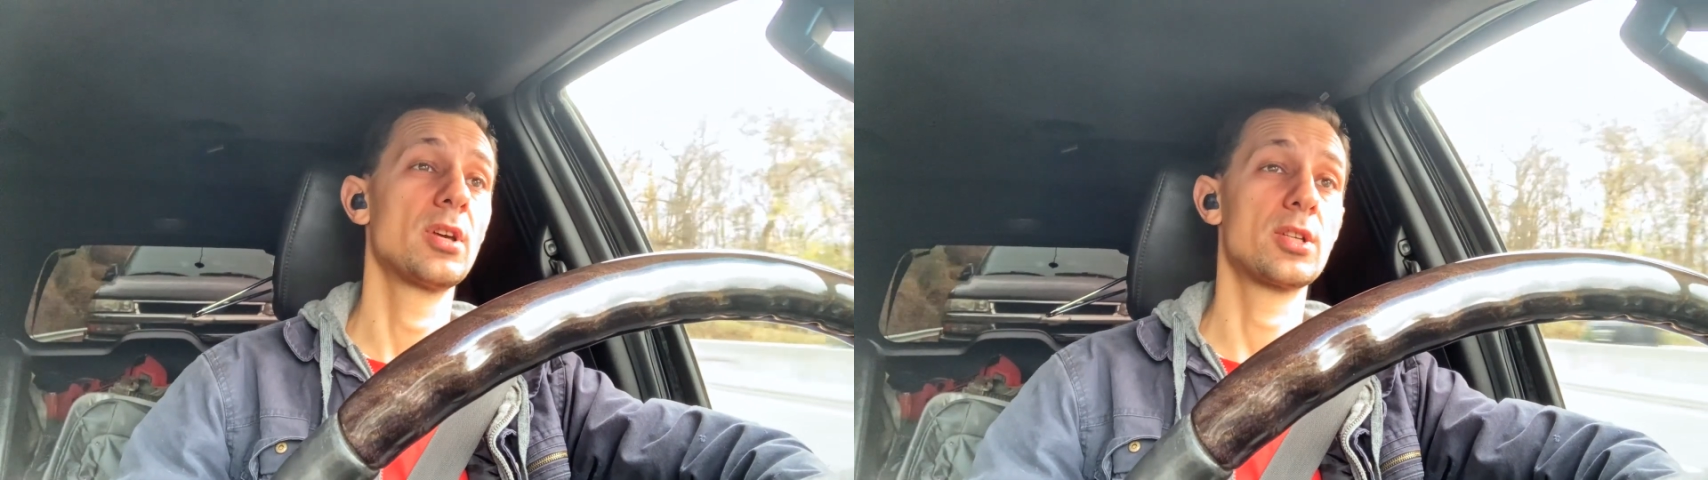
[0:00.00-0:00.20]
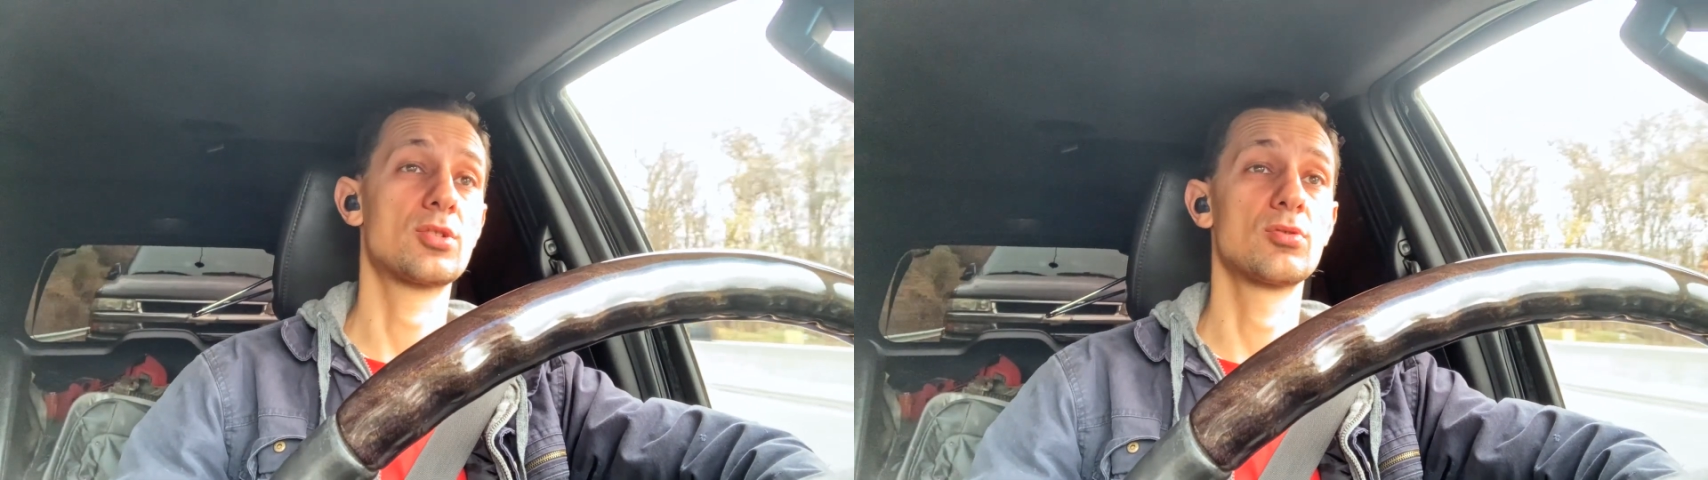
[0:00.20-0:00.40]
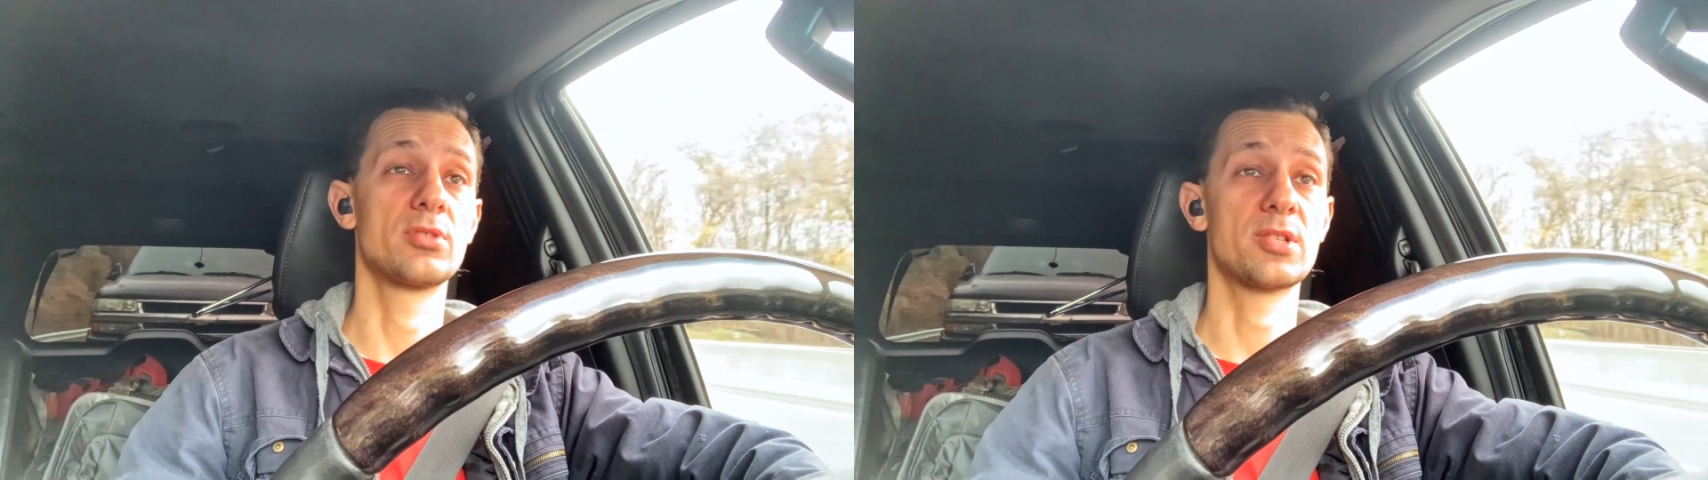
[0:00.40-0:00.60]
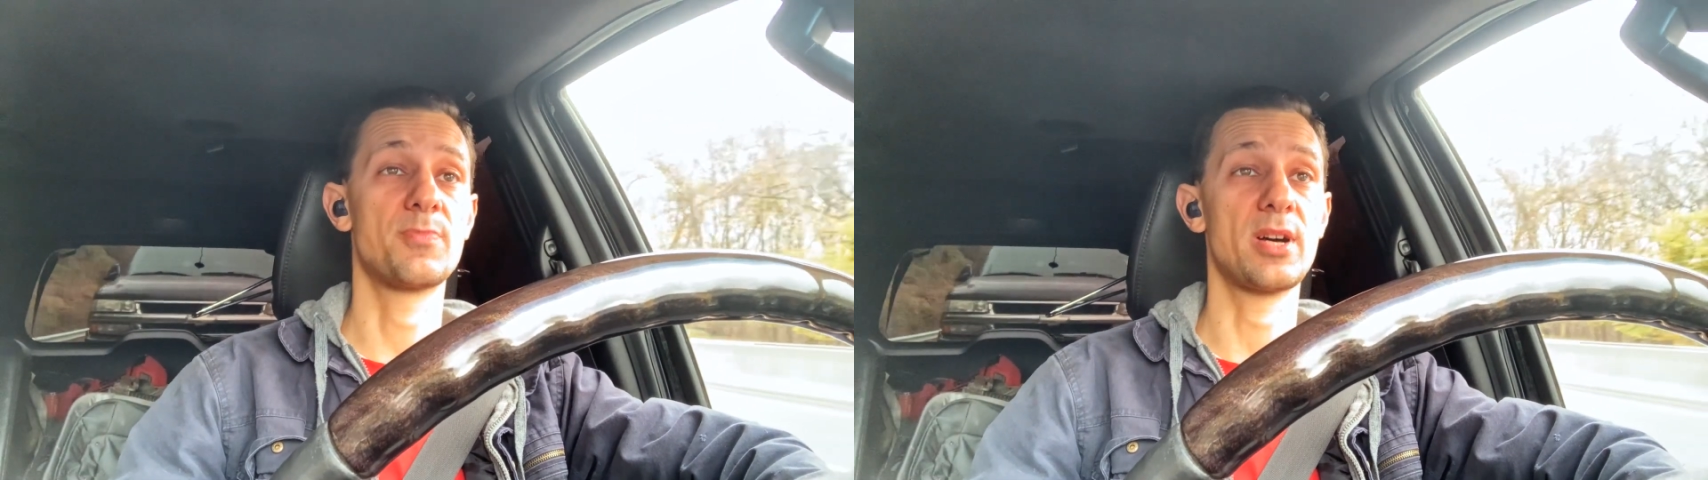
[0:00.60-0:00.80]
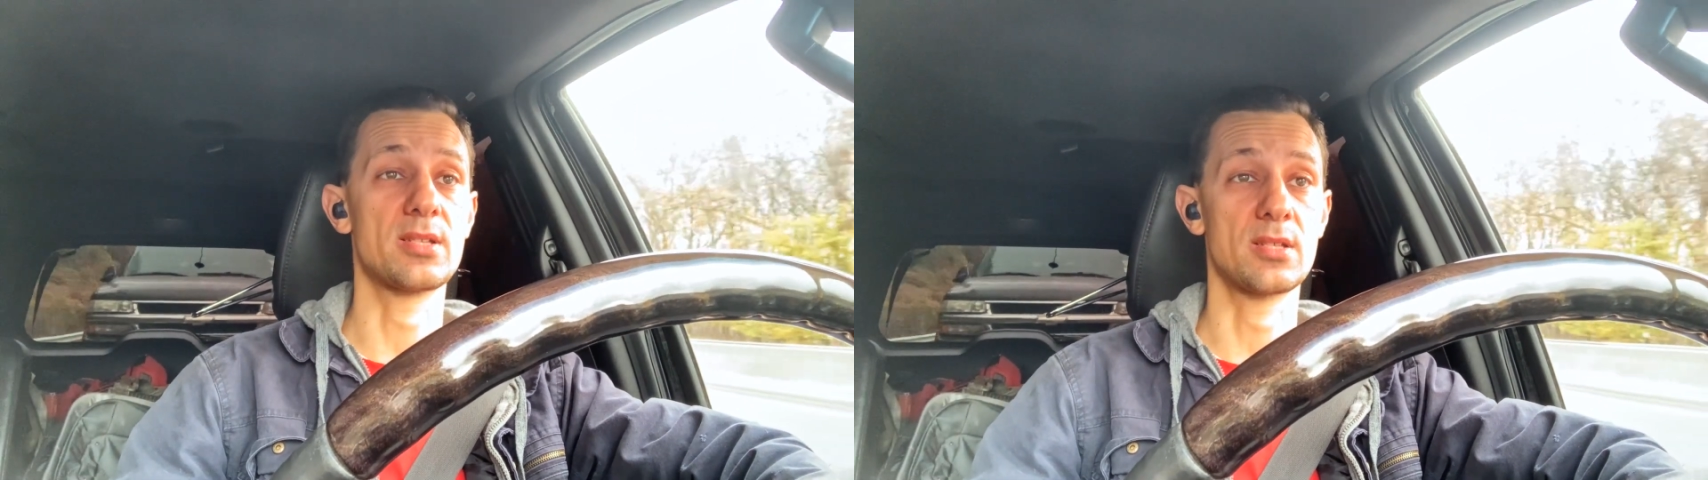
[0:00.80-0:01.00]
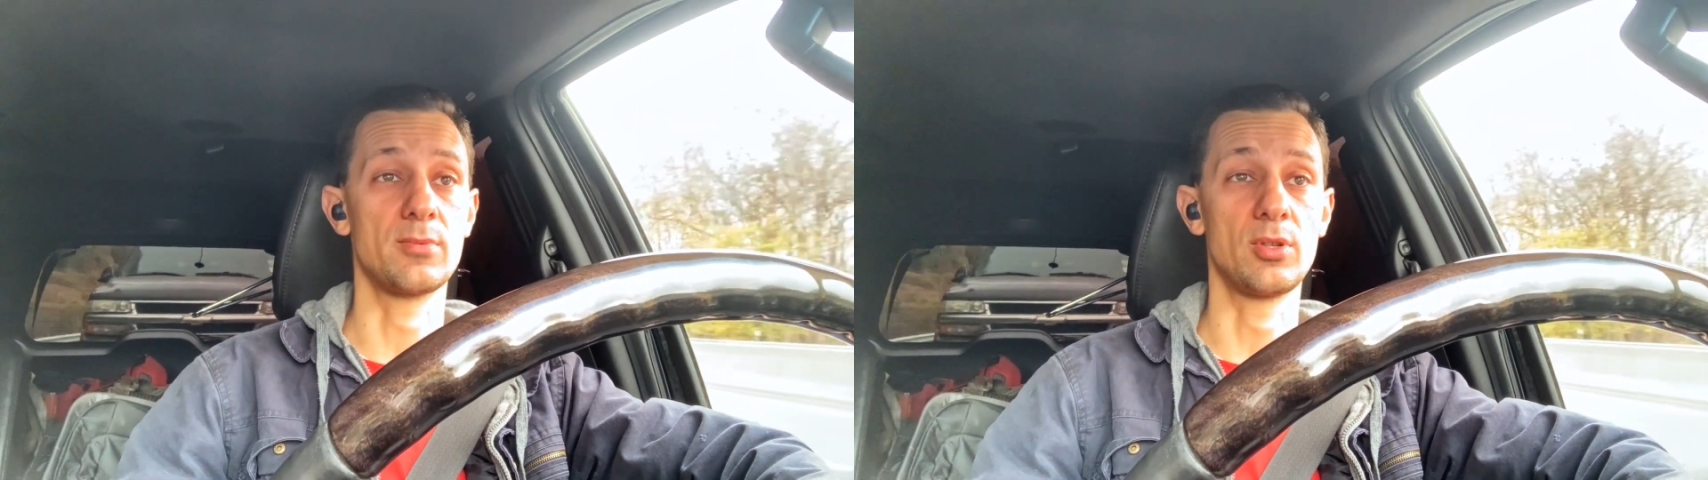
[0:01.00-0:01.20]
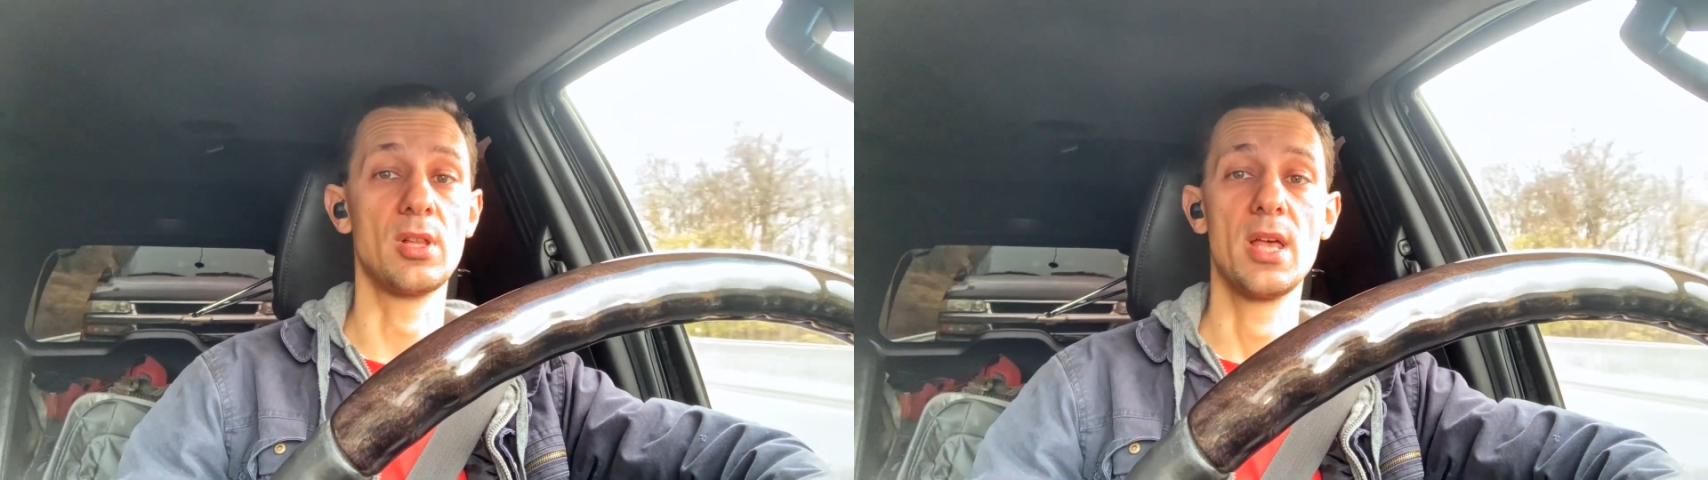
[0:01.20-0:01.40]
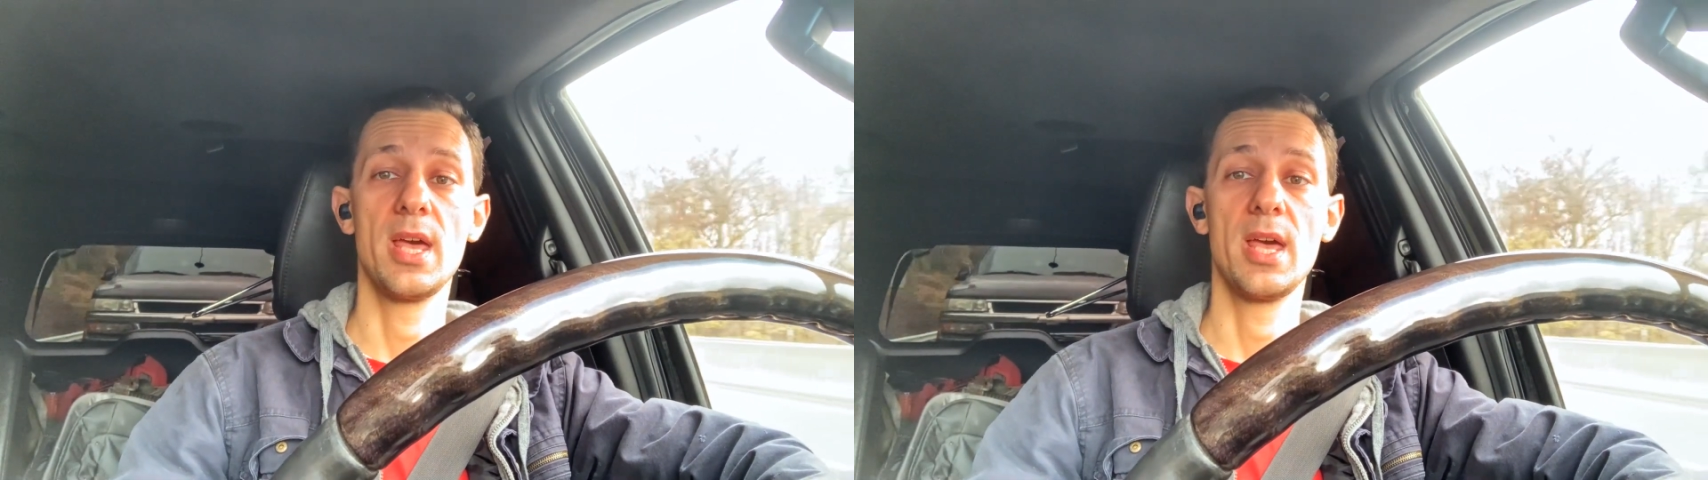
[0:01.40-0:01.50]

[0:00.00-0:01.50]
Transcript: as soon as possible.